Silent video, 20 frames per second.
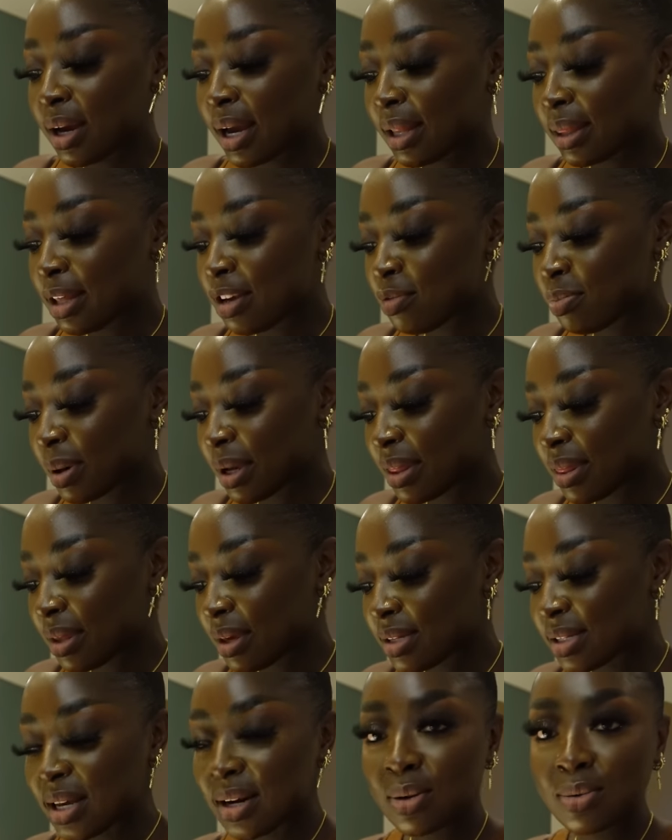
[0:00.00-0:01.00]
I leave my
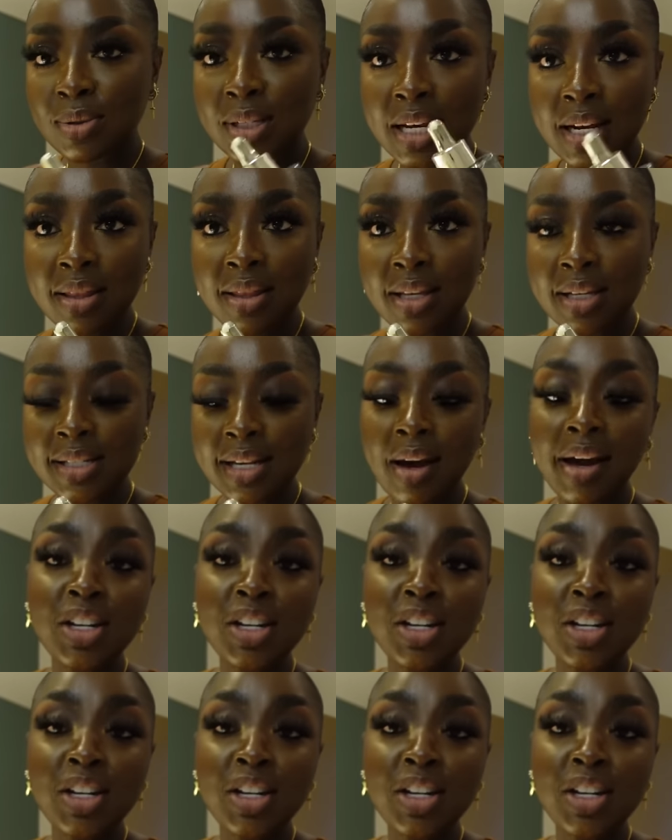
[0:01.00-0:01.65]
things, I don't take things out,